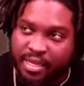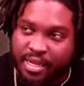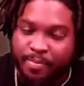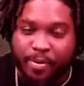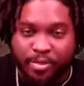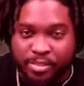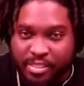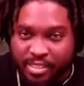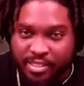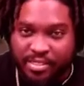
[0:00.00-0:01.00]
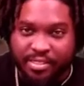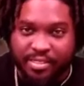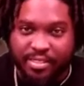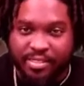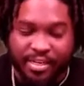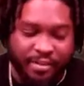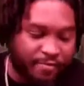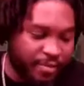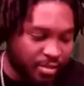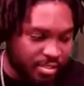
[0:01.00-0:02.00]
I posted that I
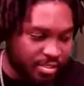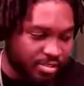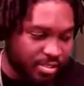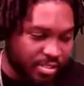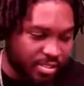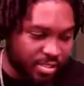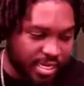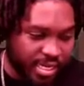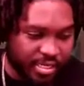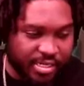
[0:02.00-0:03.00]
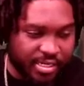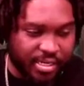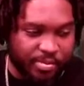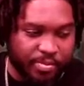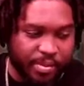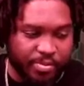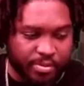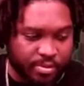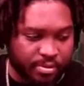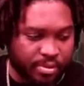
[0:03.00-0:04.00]
found this drink. Had a couple
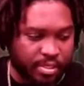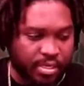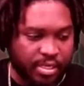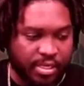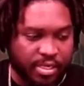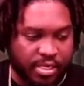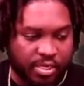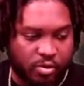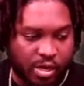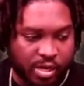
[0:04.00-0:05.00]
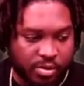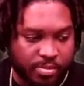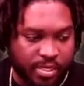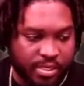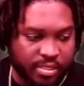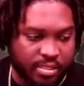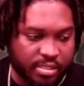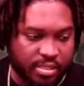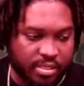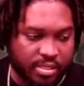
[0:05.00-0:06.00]
people inquire about it,
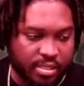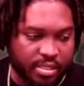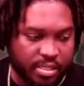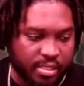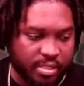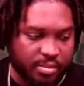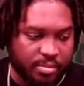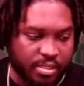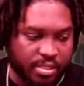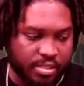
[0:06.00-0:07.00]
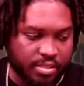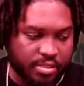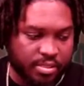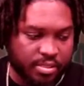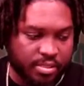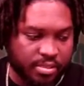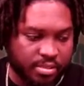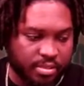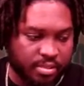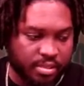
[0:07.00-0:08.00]
but
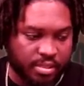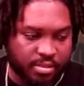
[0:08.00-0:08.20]
you know,